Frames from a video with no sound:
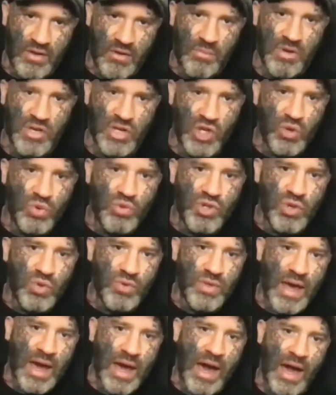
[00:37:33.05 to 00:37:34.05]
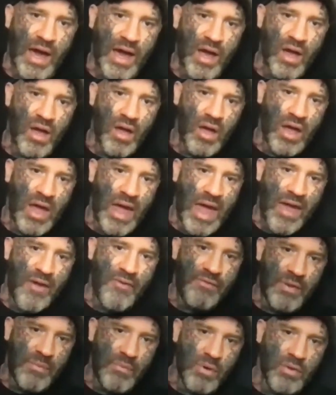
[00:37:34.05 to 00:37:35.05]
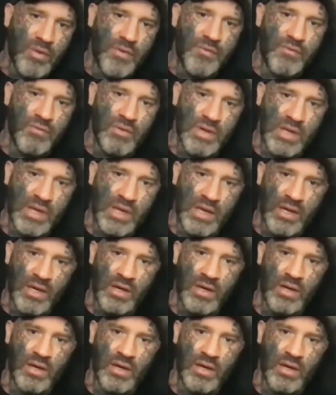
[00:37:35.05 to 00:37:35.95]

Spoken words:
But you do that every month for a year,